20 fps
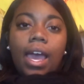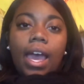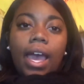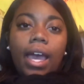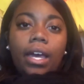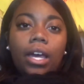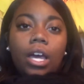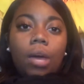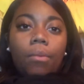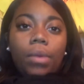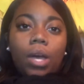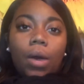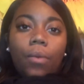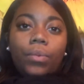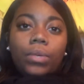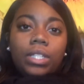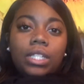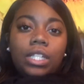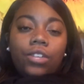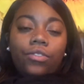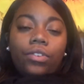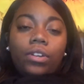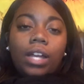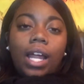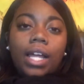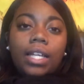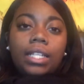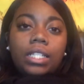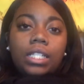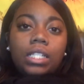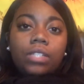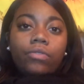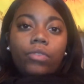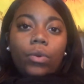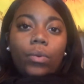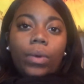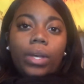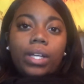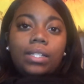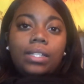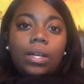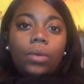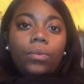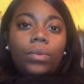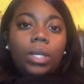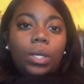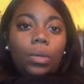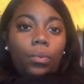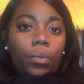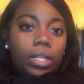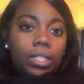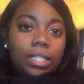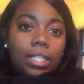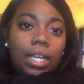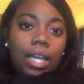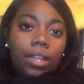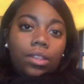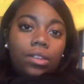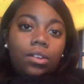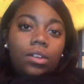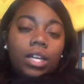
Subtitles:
and coming up with different ideas for ways that we can work together